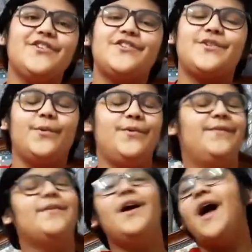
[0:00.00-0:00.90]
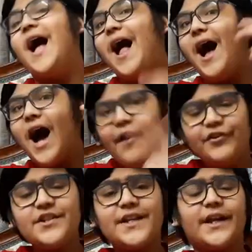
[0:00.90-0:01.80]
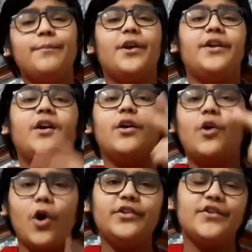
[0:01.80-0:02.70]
Stone. After the second brother got the